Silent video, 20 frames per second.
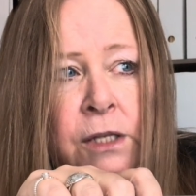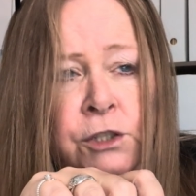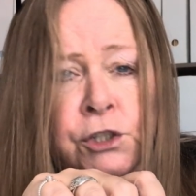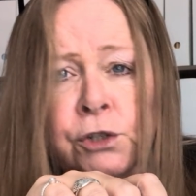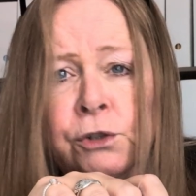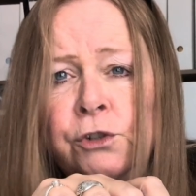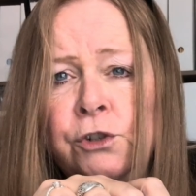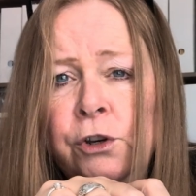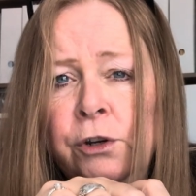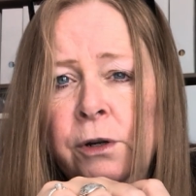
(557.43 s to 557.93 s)

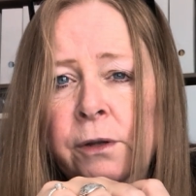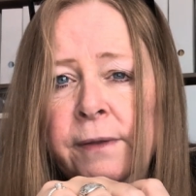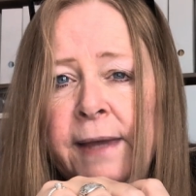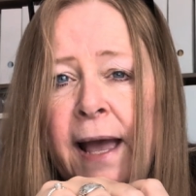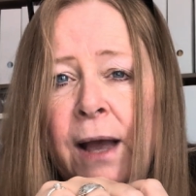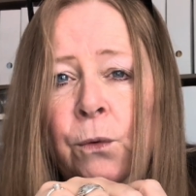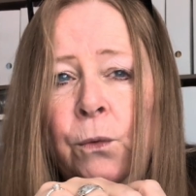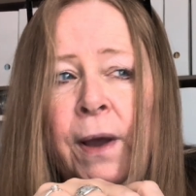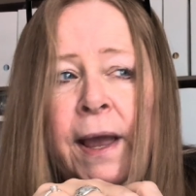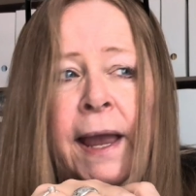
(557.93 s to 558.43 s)
Do you journal
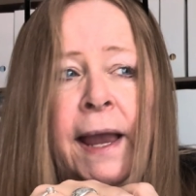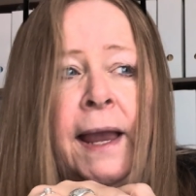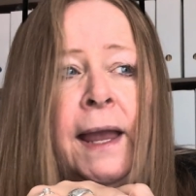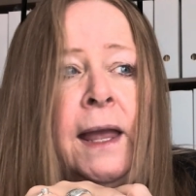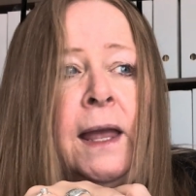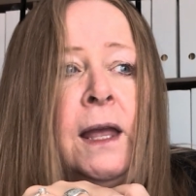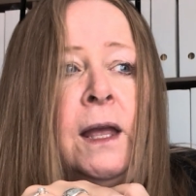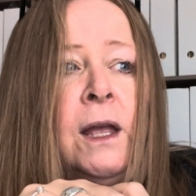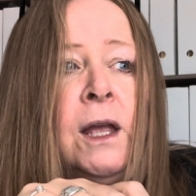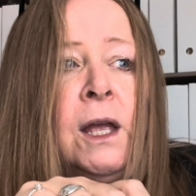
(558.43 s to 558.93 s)
that way?
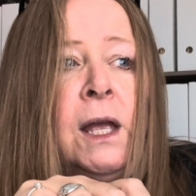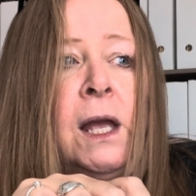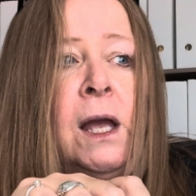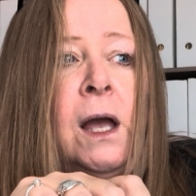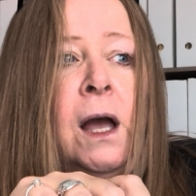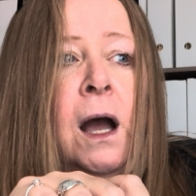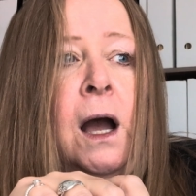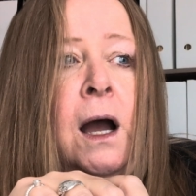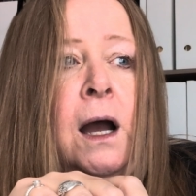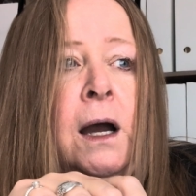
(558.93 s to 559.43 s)

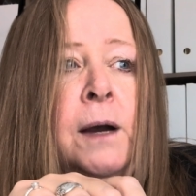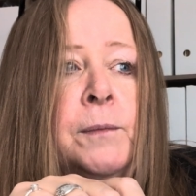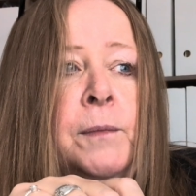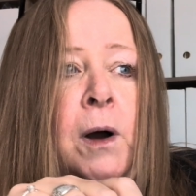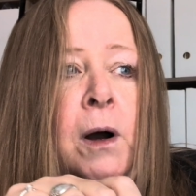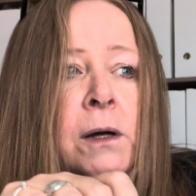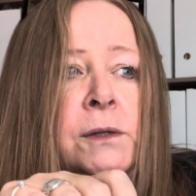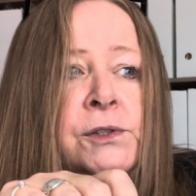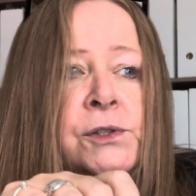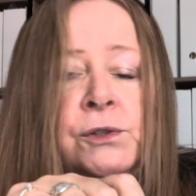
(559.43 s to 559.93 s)

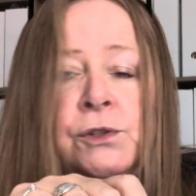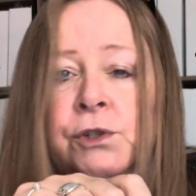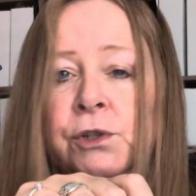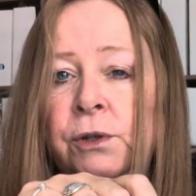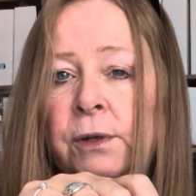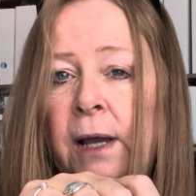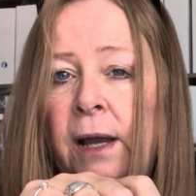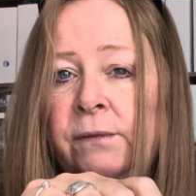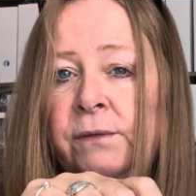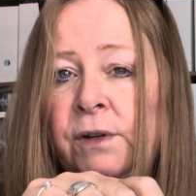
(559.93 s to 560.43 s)
Also, do
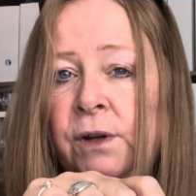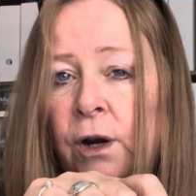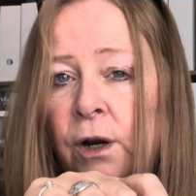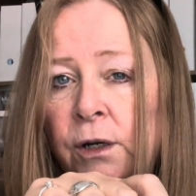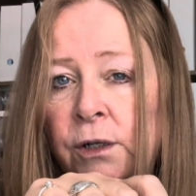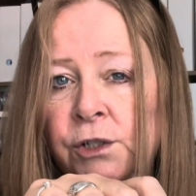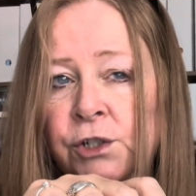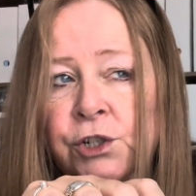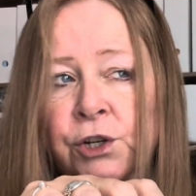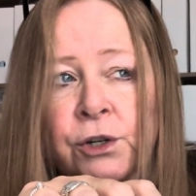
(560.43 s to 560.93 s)
you have an
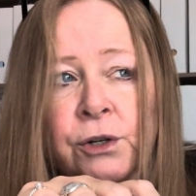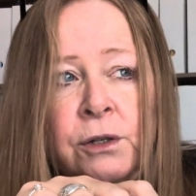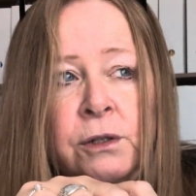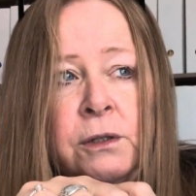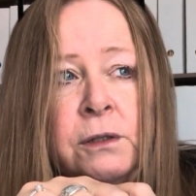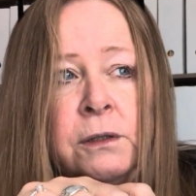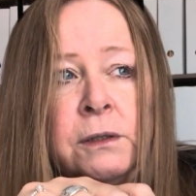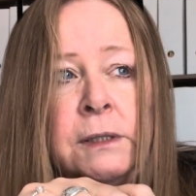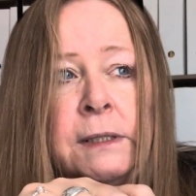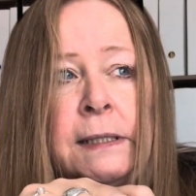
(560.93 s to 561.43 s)
art
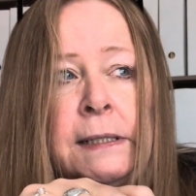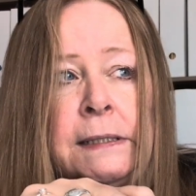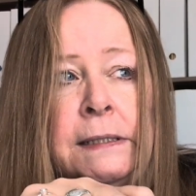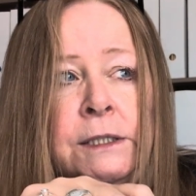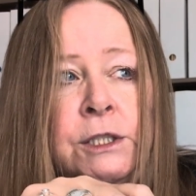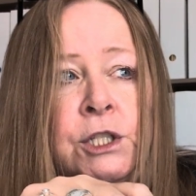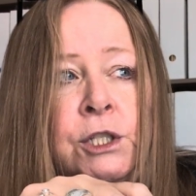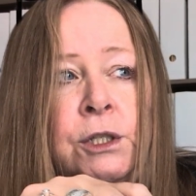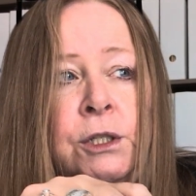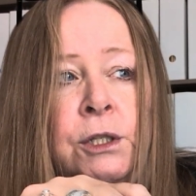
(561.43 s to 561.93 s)
journal?
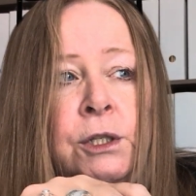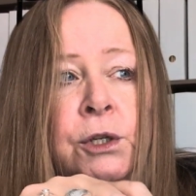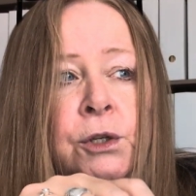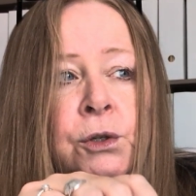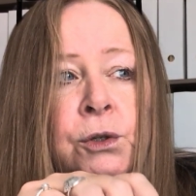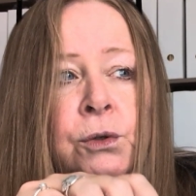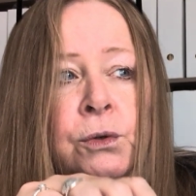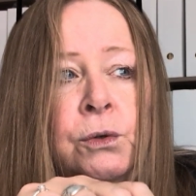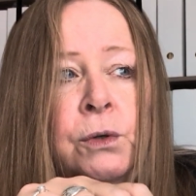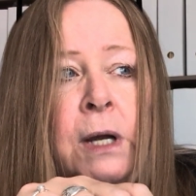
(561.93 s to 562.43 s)
Are
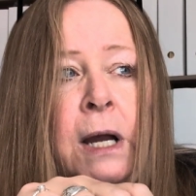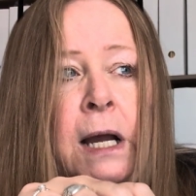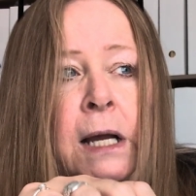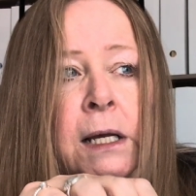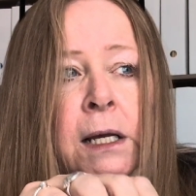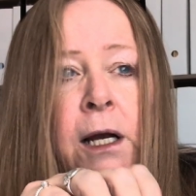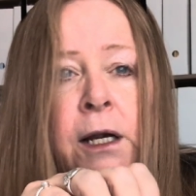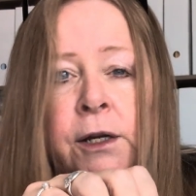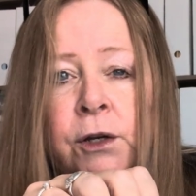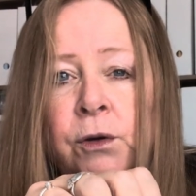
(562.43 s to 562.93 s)
you
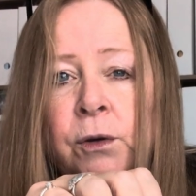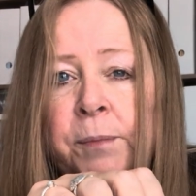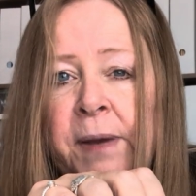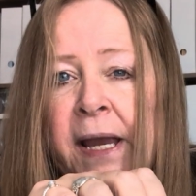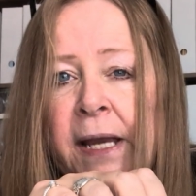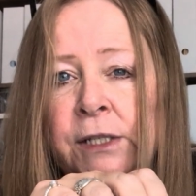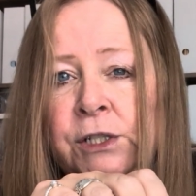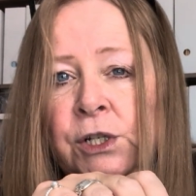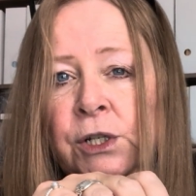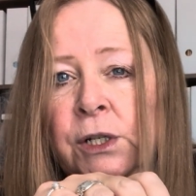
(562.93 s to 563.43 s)
a
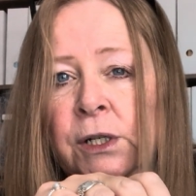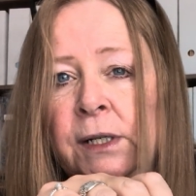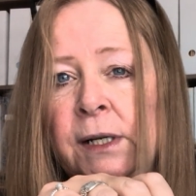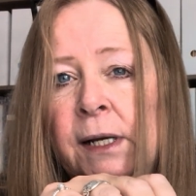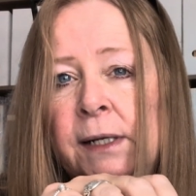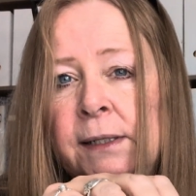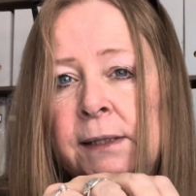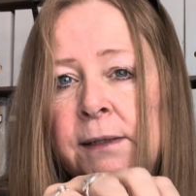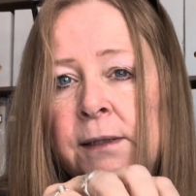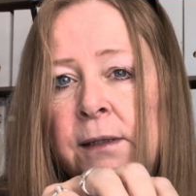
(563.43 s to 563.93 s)

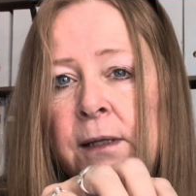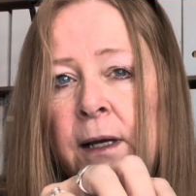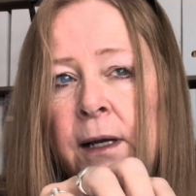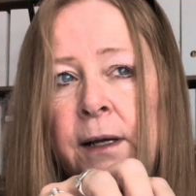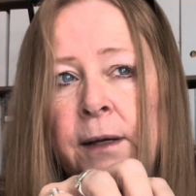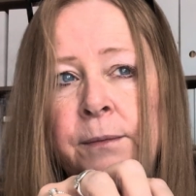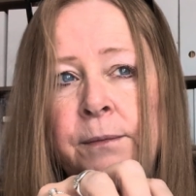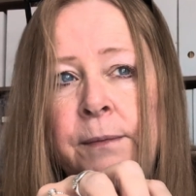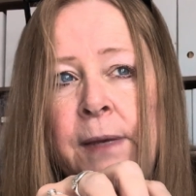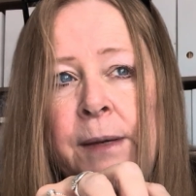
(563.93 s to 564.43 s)
painter?
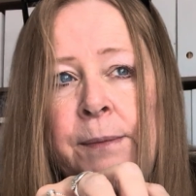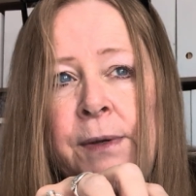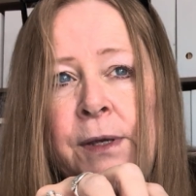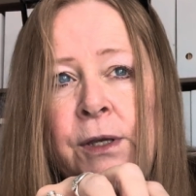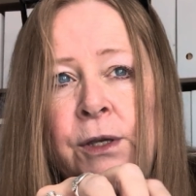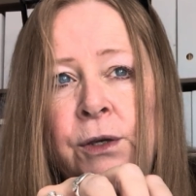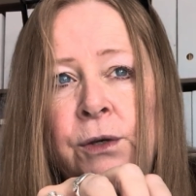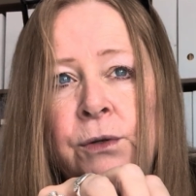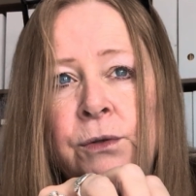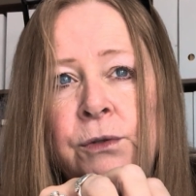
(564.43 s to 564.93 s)
Maybe
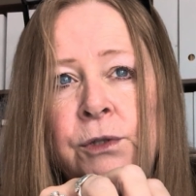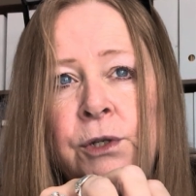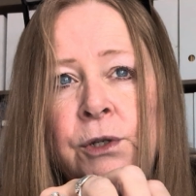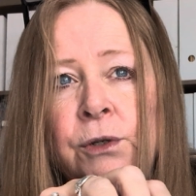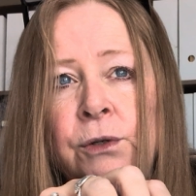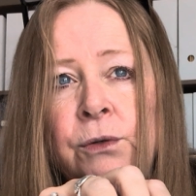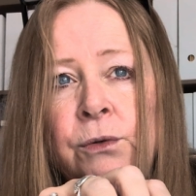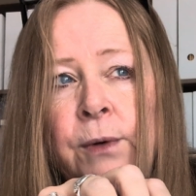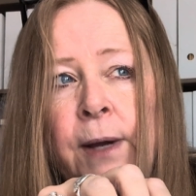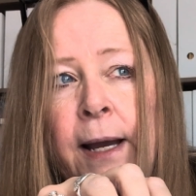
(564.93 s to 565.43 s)
you
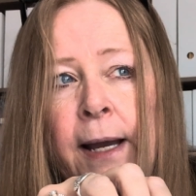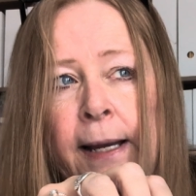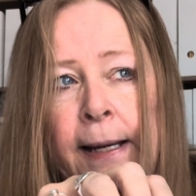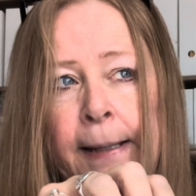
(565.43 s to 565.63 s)
do